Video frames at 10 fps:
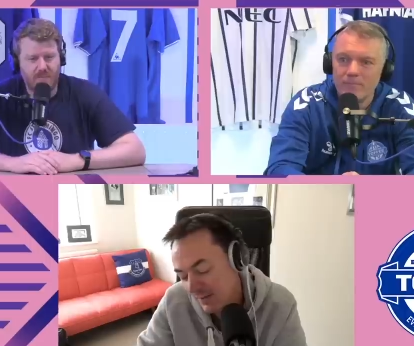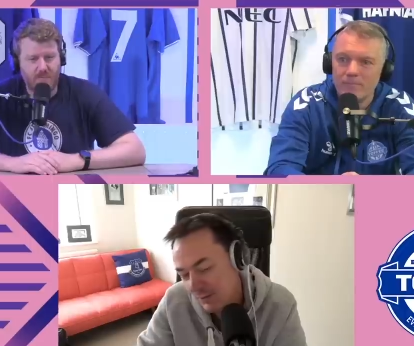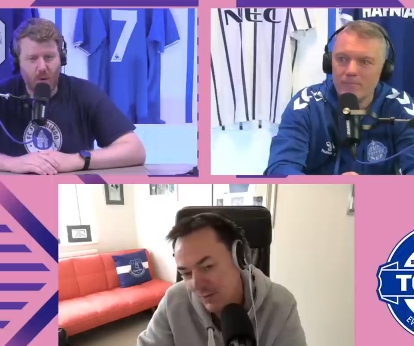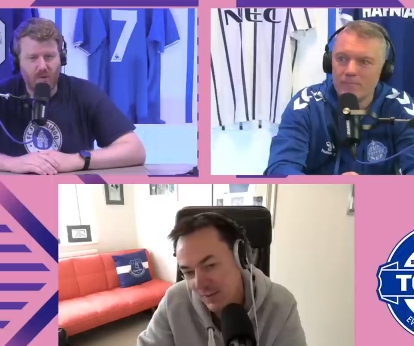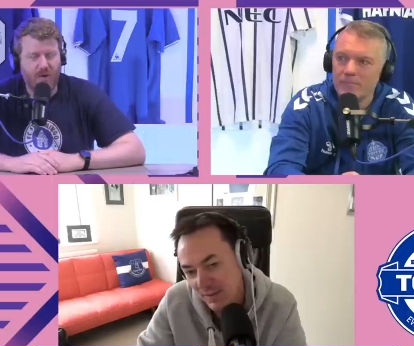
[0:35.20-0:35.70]
Speaker 1: he
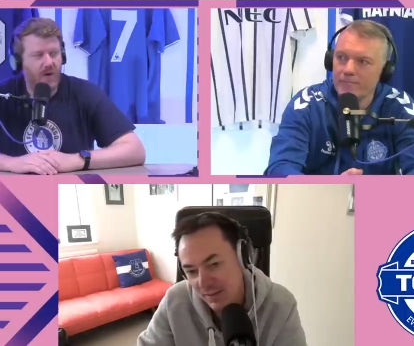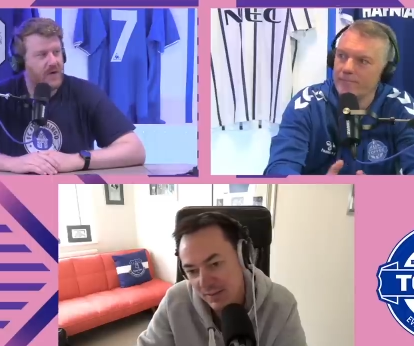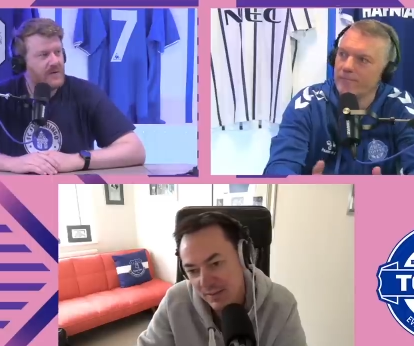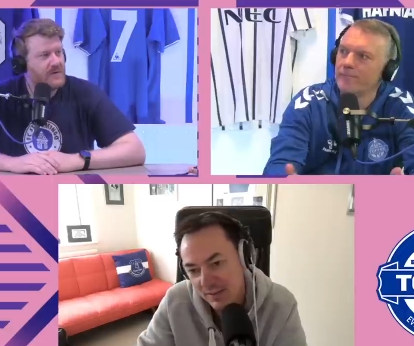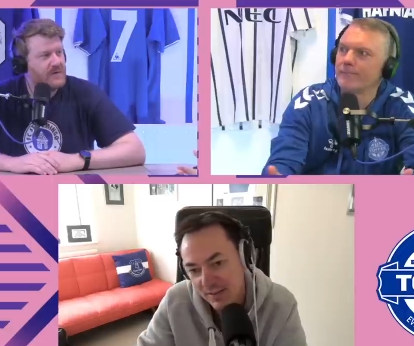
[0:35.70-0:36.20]
Mordor.
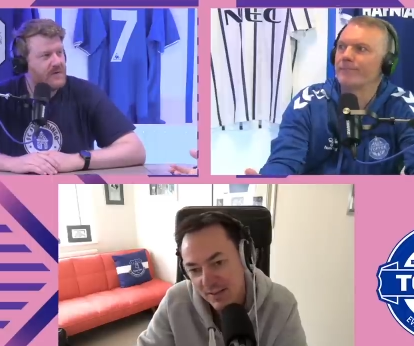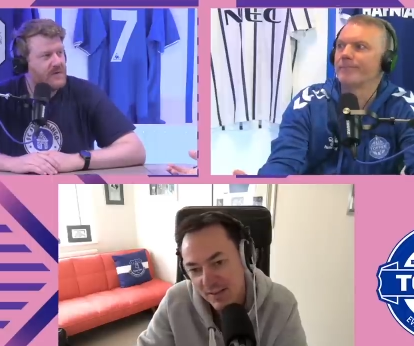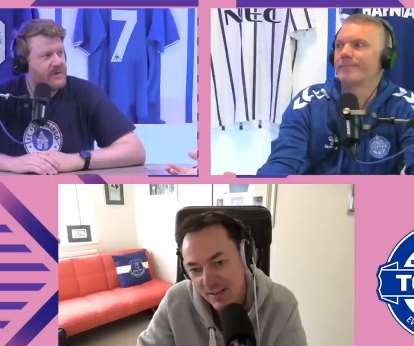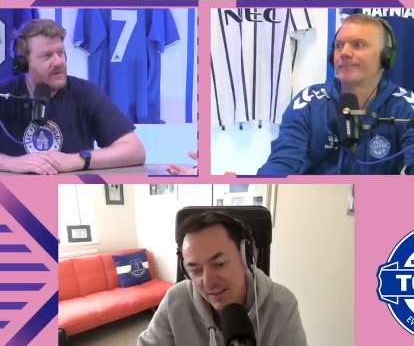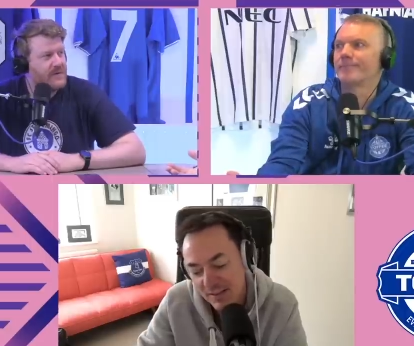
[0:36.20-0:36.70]
In,
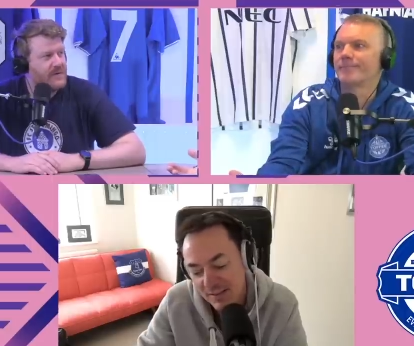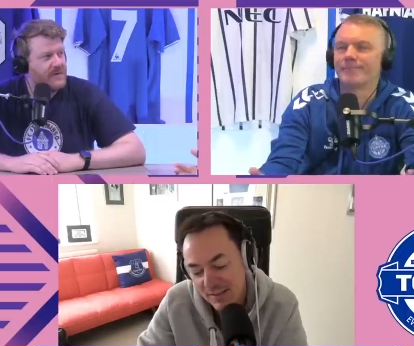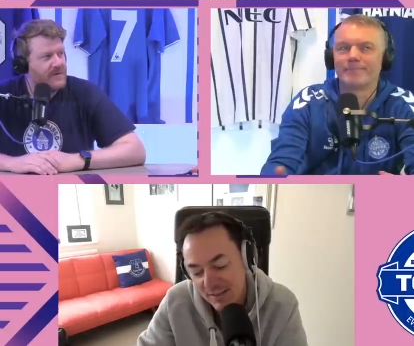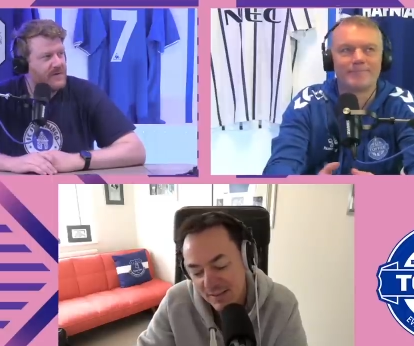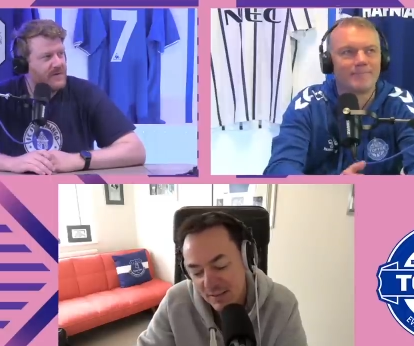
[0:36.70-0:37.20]
he
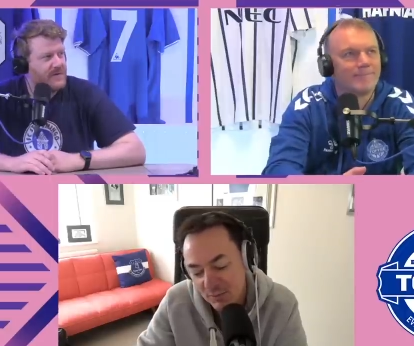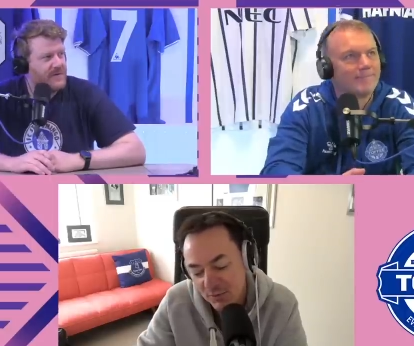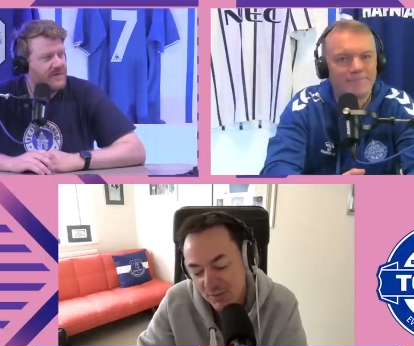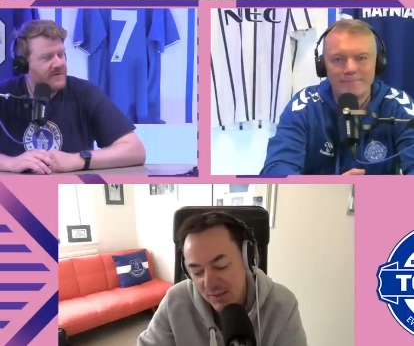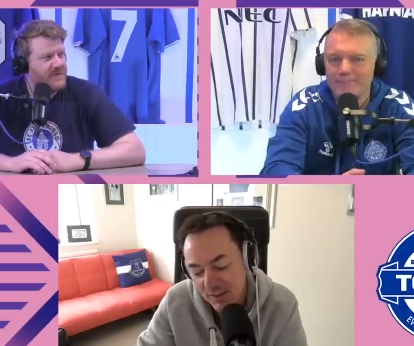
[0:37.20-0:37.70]
he
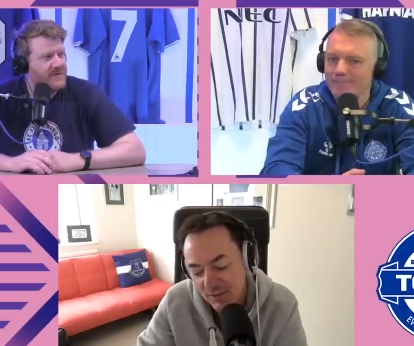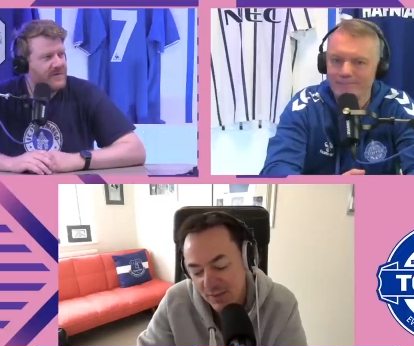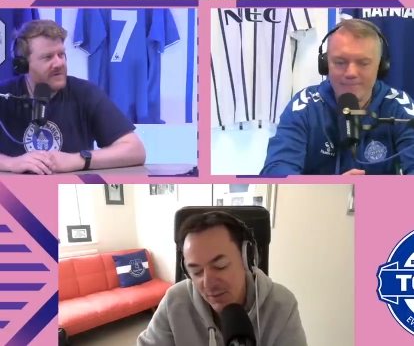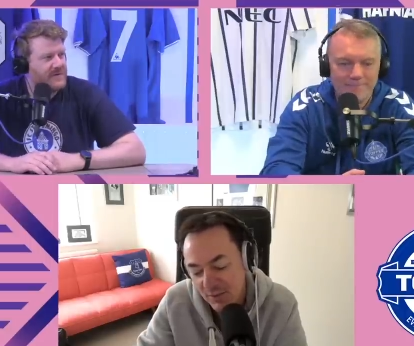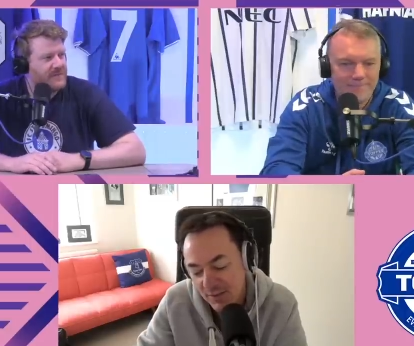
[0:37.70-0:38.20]
lives near
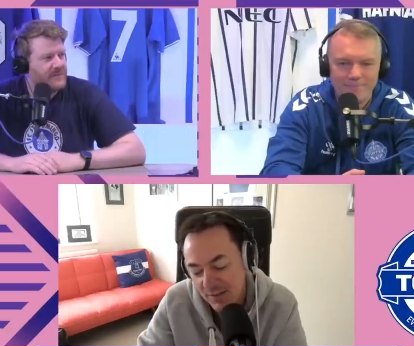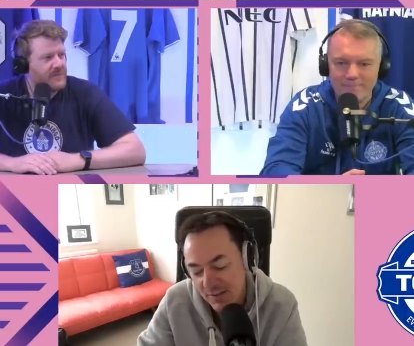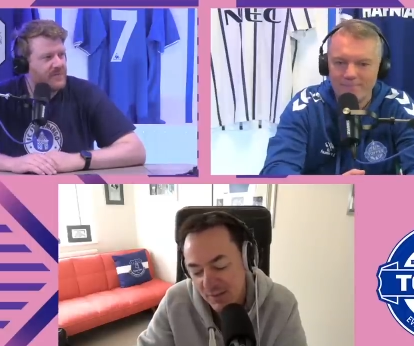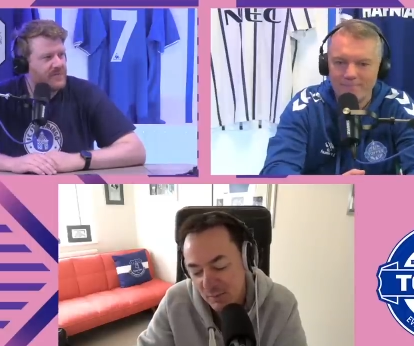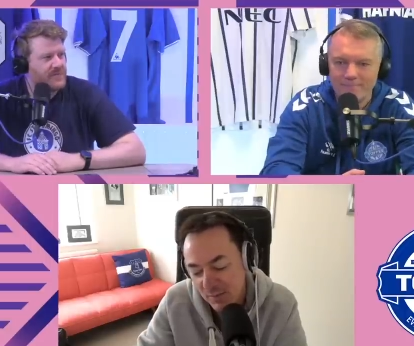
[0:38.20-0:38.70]
Southend
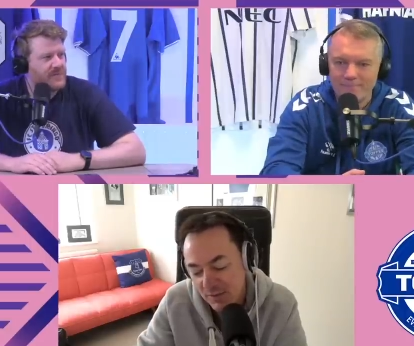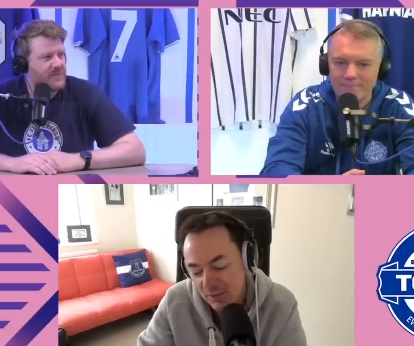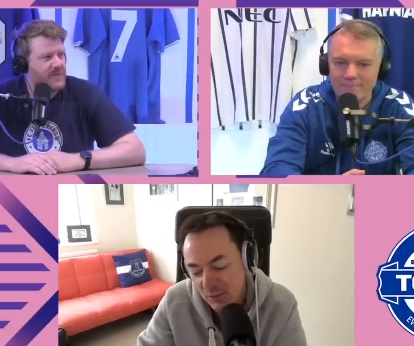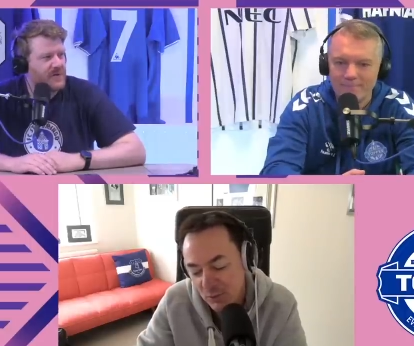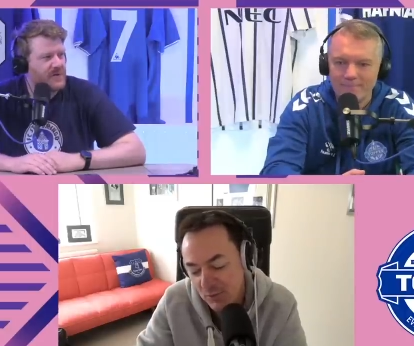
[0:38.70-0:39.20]
in a place
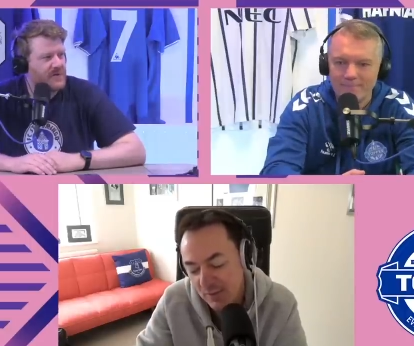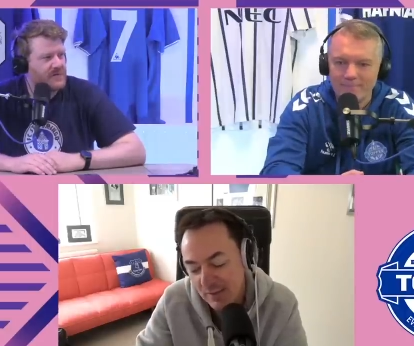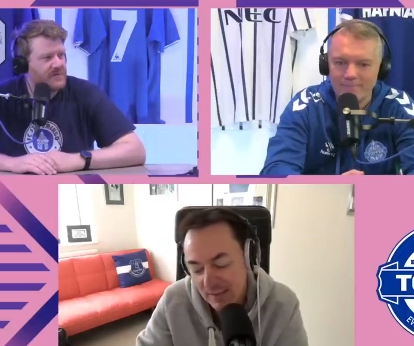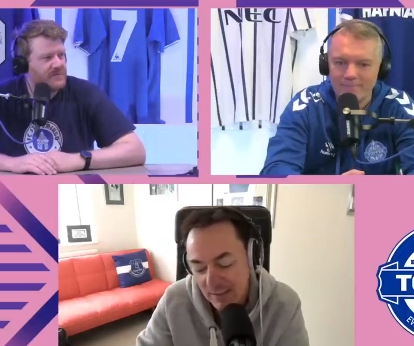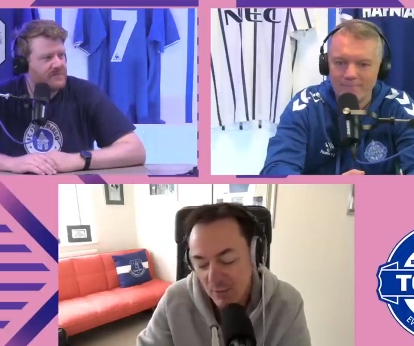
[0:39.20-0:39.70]
called
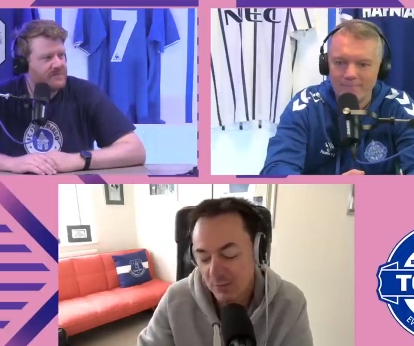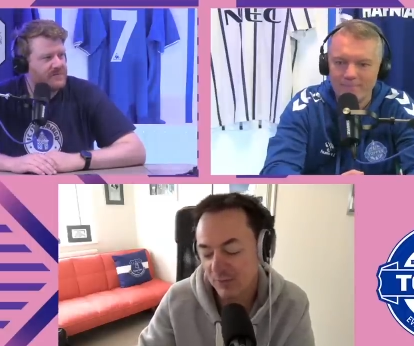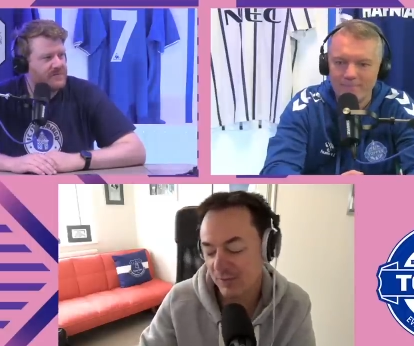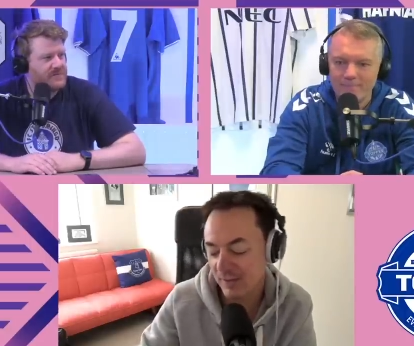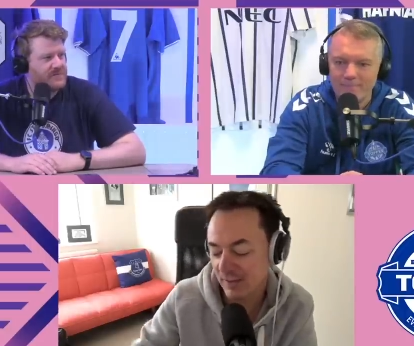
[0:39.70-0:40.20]

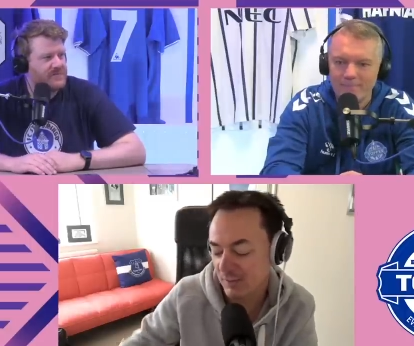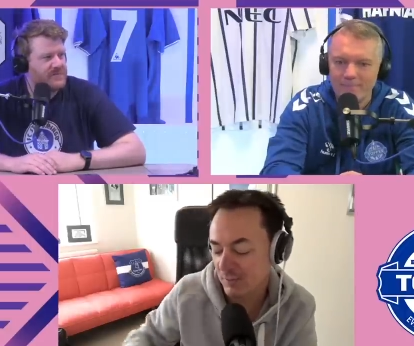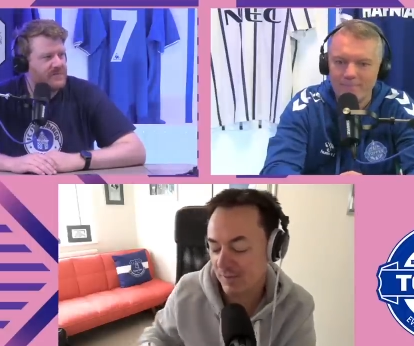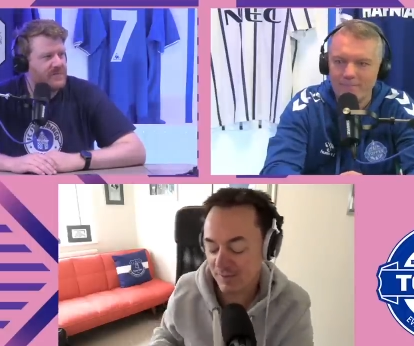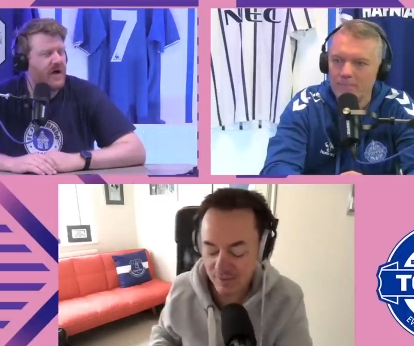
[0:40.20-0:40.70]
Leigh-on-Sea, which is oh.